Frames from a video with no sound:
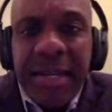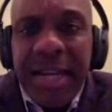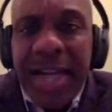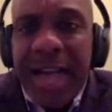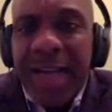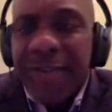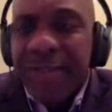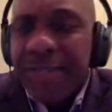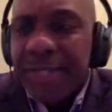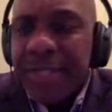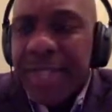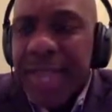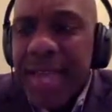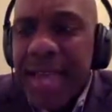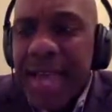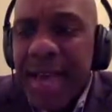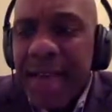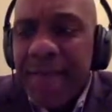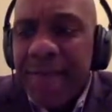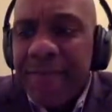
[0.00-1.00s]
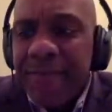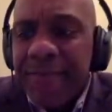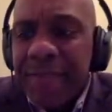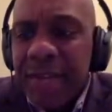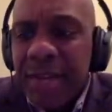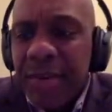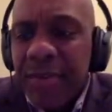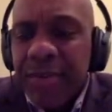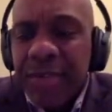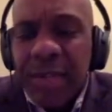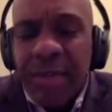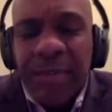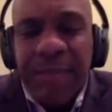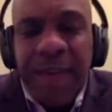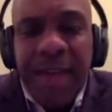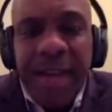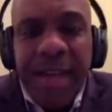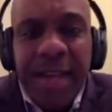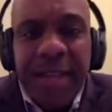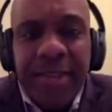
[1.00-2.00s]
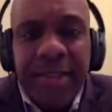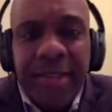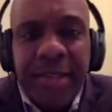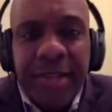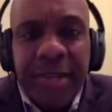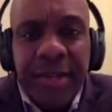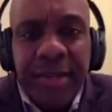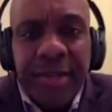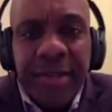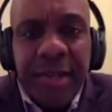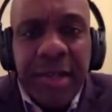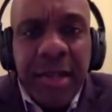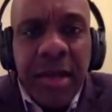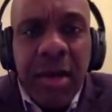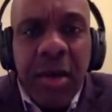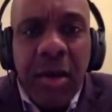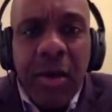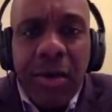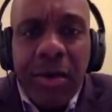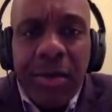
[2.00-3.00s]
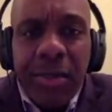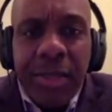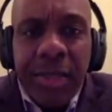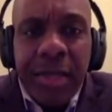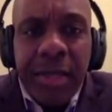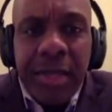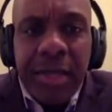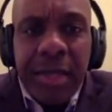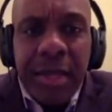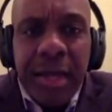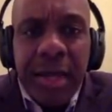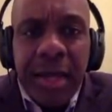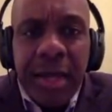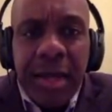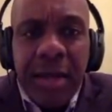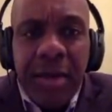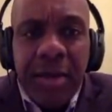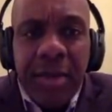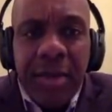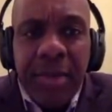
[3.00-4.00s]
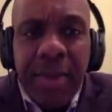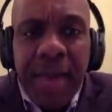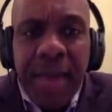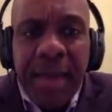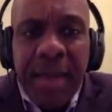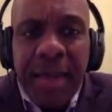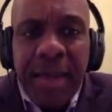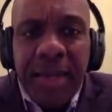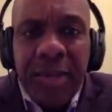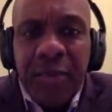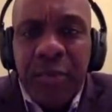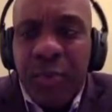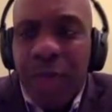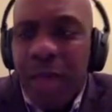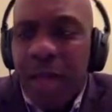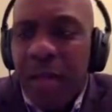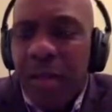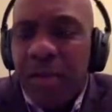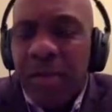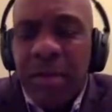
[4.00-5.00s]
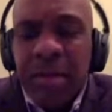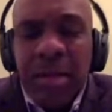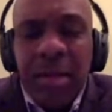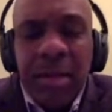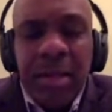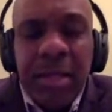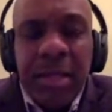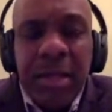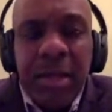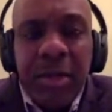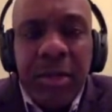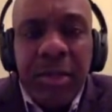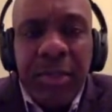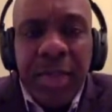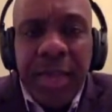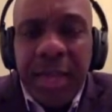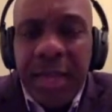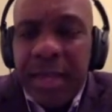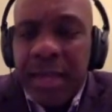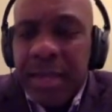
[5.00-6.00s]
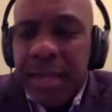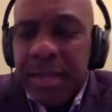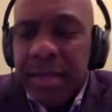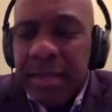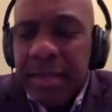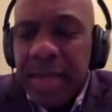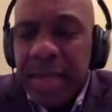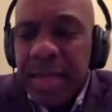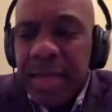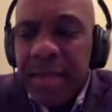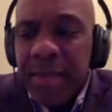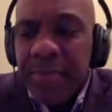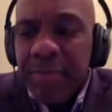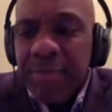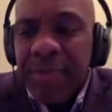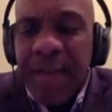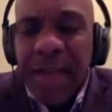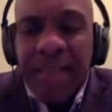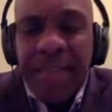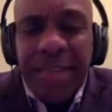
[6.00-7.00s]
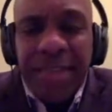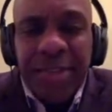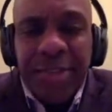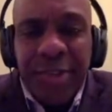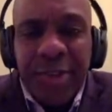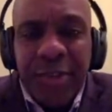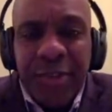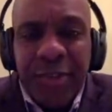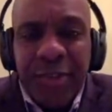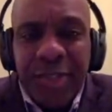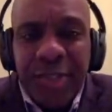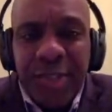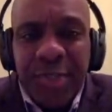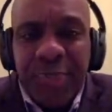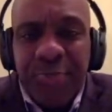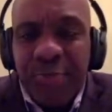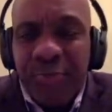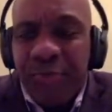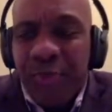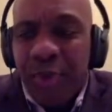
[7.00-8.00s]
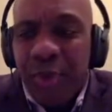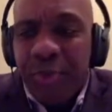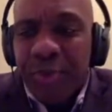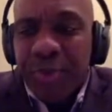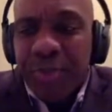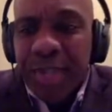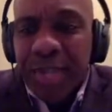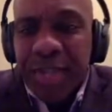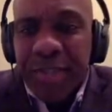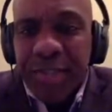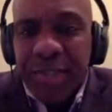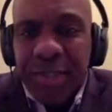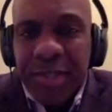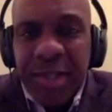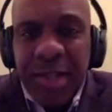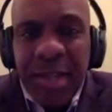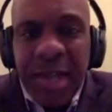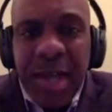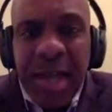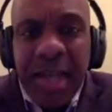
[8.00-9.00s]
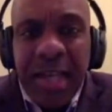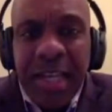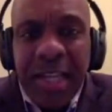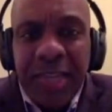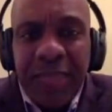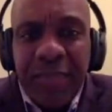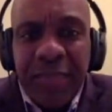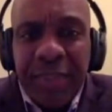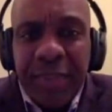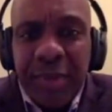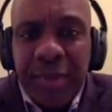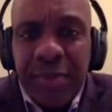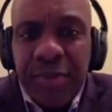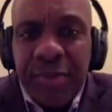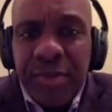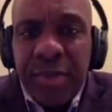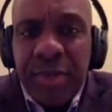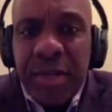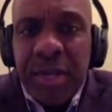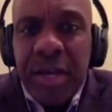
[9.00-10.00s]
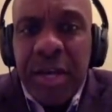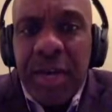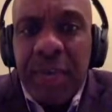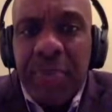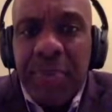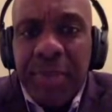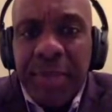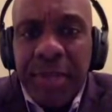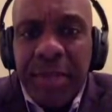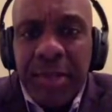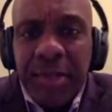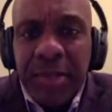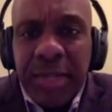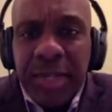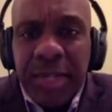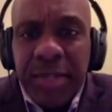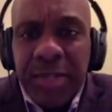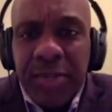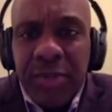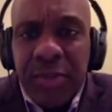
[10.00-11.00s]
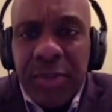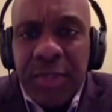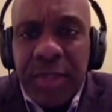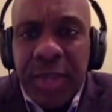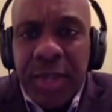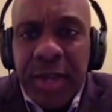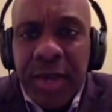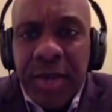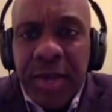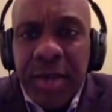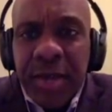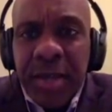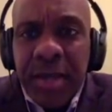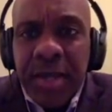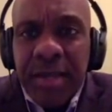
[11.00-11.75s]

And obviously they have, some financiers on the back end as well. They provide their services for protection, I guess, for those political leaders who are there.